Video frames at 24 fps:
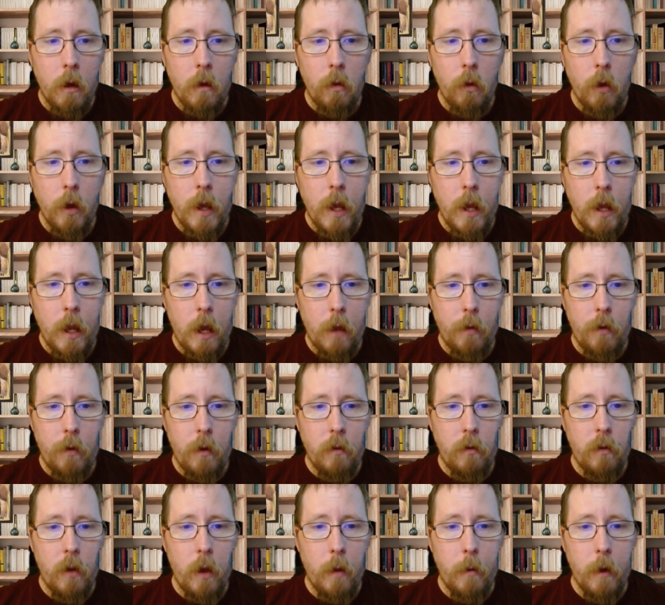Looking at
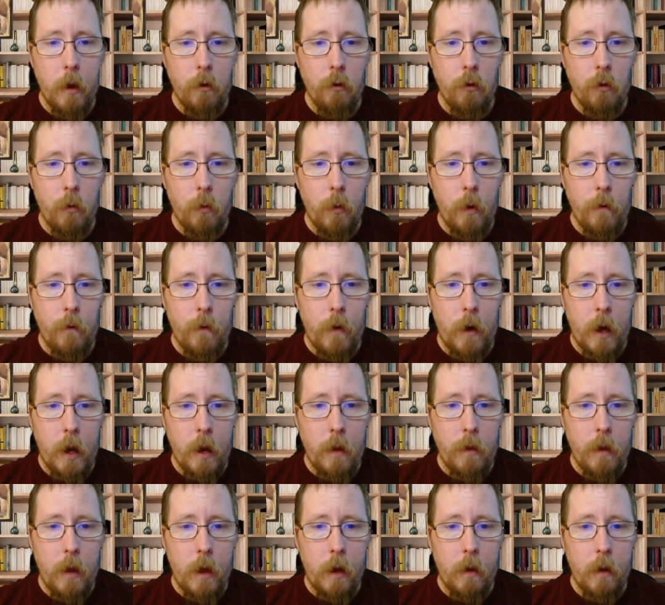this image, we
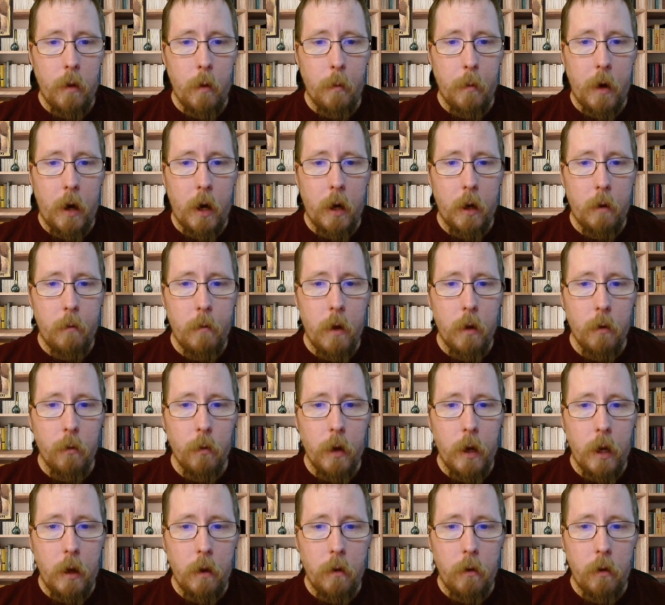find that at the bottom it
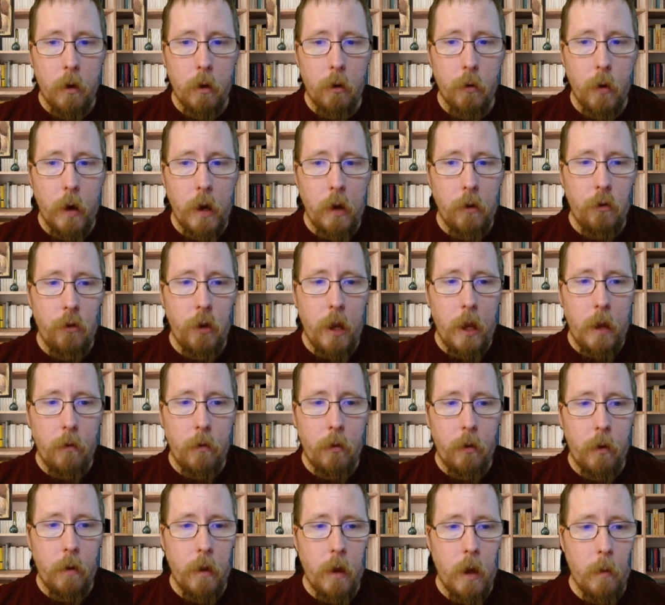reads, Great
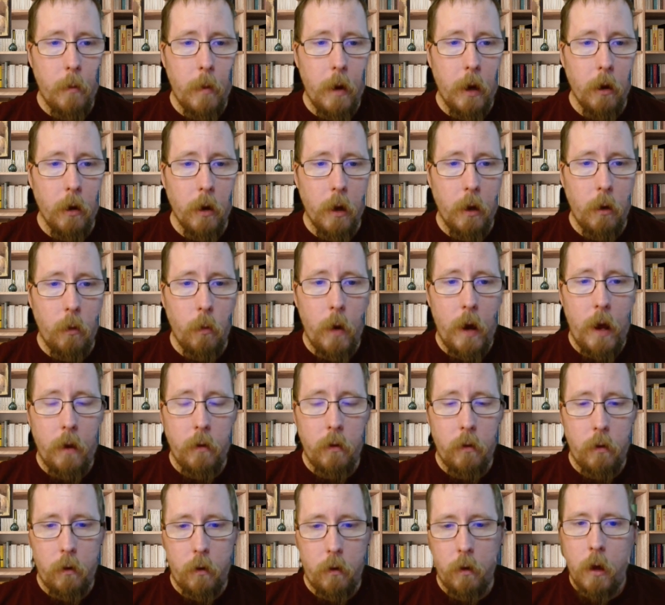Chiefs of the American
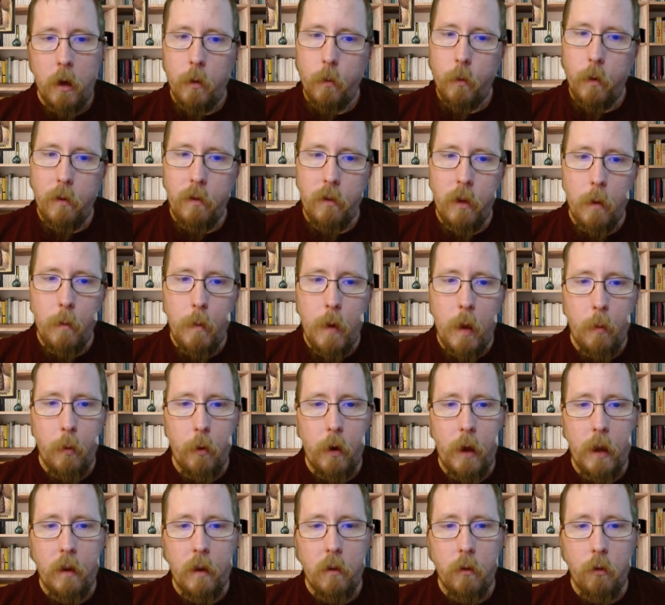West. We see people
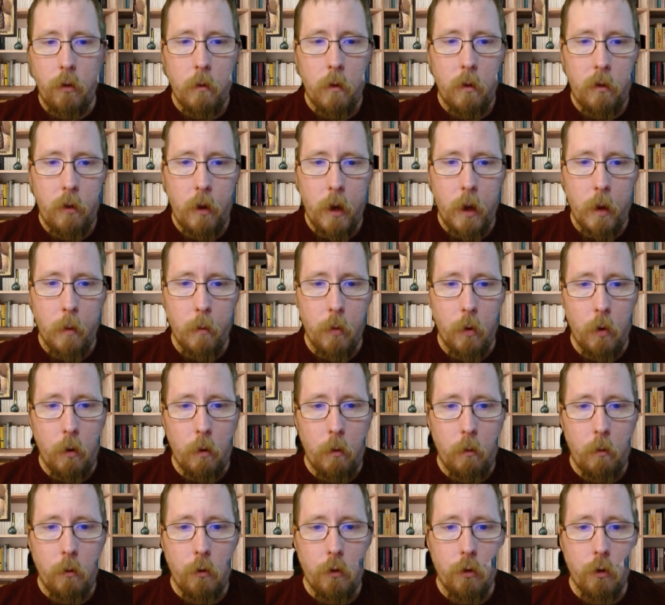like Sitting Bull,
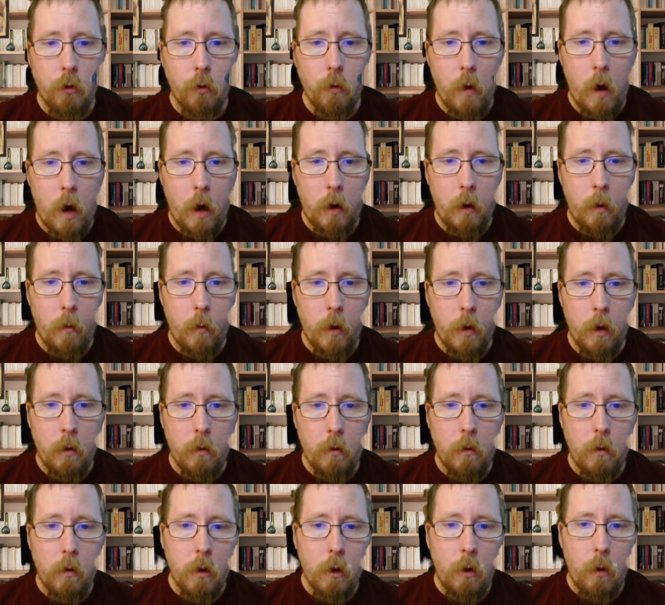Geronimo,
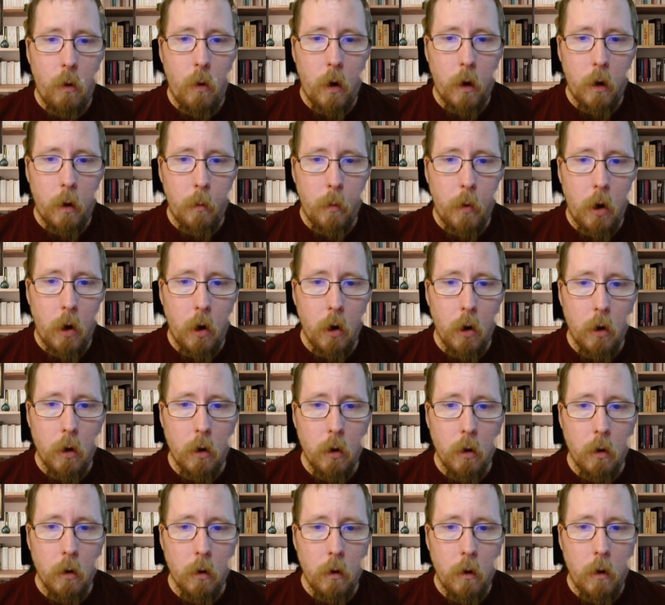Quanah
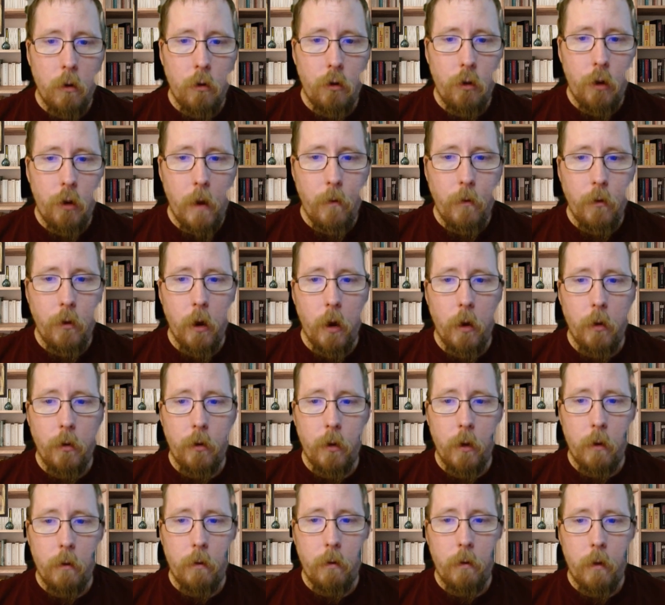Parker, Chief
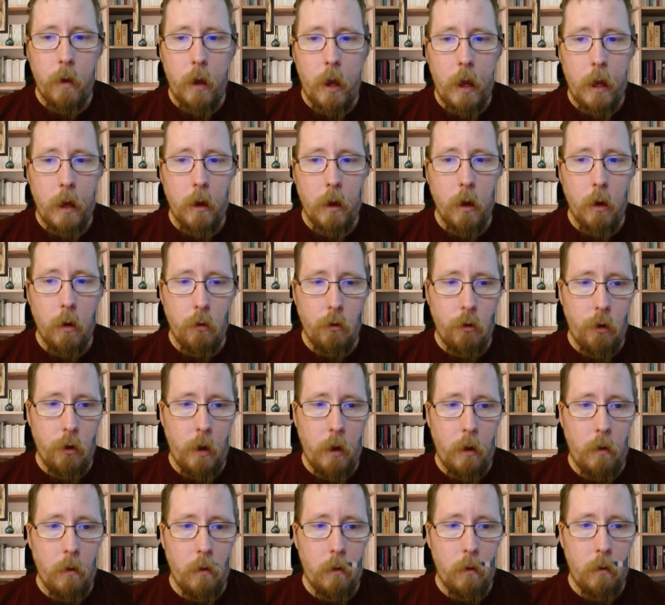Joseph, and
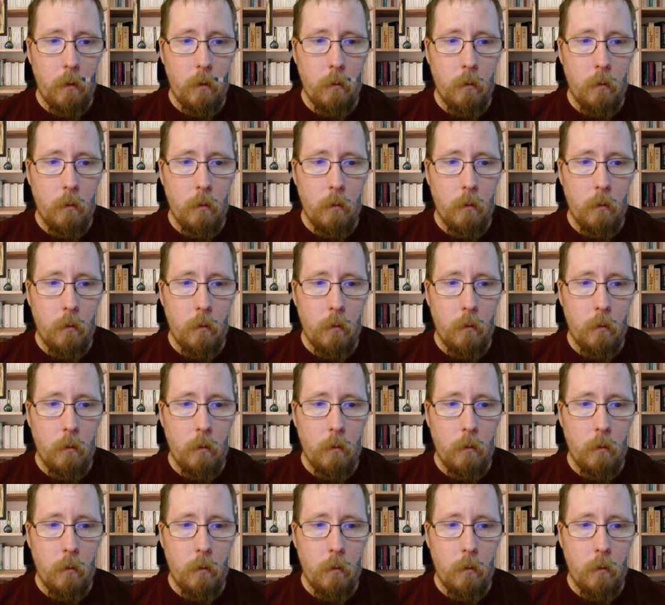Cochise.